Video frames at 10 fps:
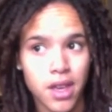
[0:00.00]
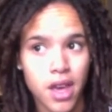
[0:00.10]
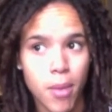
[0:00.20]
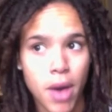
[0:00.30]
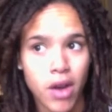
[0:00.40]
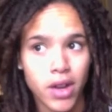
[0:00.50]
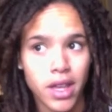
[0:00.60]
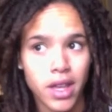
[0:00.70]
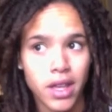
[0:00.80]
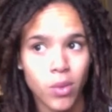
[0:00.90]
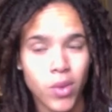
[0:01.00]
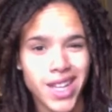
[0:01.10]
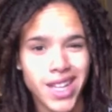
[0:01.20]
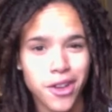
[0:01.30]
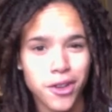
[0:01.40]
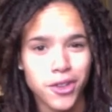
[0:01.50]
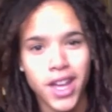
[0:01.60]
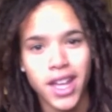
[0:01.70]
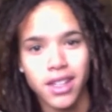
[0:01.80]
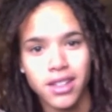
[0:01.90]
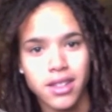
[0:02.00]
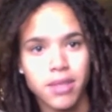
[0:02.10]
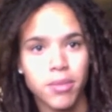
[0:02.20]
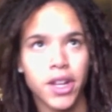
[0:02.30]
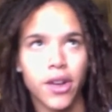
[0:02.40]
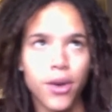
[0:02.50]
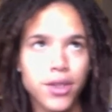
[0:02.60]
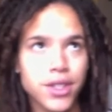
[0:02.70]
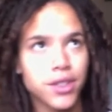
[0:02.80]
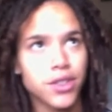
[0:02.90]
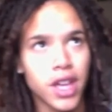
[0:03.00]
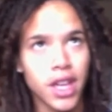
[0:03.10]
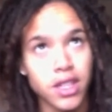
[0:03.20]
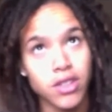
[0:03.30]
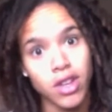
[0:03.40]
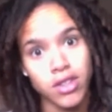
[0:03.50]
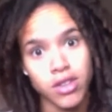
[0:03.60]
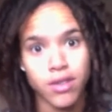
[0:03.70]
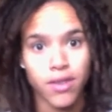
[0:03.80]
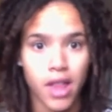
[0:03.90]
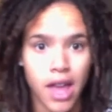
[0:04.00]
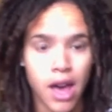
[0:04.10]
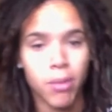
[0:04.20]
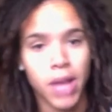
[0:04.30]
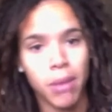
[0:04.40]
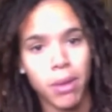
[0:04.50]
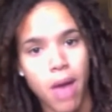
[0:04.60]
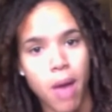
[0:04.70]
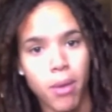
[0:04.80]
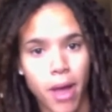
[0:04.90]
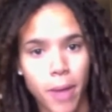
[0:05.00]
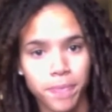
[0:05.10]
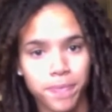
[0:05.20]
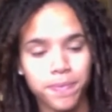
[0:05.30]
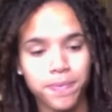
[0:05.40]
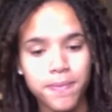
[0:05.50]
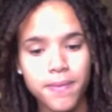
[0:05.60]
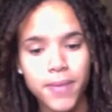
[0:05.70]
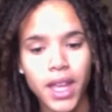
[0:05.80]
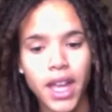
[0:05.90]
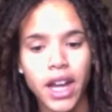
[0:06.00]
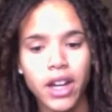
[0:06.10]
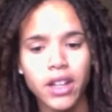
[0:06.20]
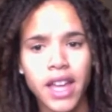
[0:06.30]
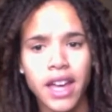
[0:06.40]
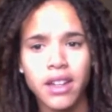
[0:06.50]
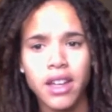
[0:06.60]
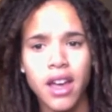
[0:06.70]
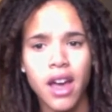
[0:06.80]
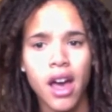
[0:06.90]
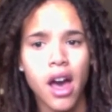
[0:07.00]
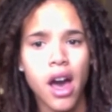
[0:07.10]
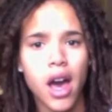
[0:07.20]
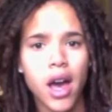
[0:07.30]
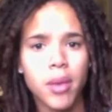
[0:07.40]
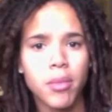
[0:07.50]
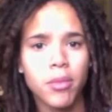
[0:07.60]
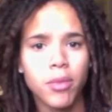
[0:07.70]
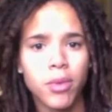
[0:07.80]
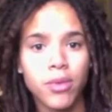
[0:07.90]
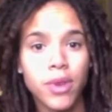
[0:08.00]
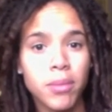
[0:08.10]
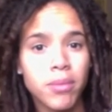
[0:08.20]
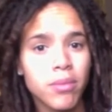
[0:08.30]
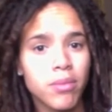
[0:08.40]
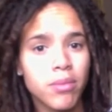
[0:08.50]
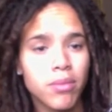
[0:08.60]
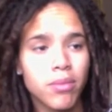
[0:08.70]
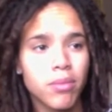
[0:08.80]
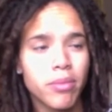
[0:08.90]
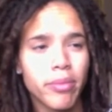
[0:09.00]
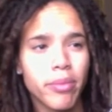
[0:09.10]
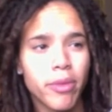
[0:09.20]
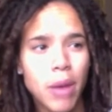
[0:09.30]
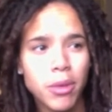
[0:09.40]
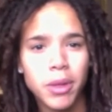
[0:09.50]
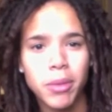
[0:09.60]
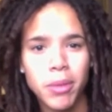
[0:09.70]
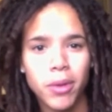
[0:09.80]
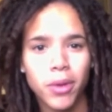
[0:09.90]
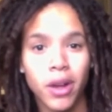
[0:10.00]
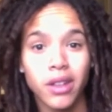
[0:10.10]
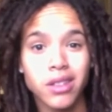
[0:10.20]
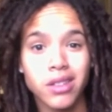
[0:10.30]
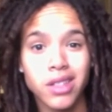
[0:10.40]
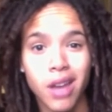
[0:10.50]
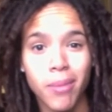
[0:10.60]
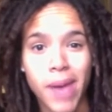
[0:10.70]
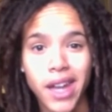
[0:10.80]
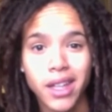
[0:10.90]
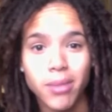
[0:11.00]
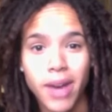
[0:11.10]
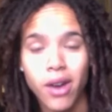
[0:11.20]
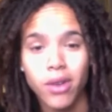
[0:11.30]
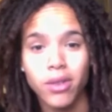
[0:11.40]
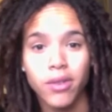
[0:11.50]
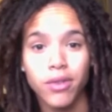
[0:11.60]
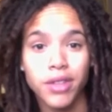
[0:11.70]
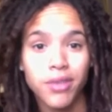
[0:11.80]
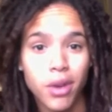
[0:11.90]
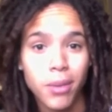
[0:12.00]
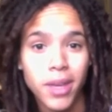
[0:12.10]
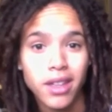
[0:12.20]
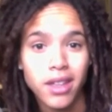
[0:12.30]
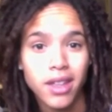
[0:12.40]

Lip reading: about it weakening your dreads, putting holes in your dreads are gonna fall out, blah blah blah blah blah. And I heard that from probably people who are a little dogmatic about freeforming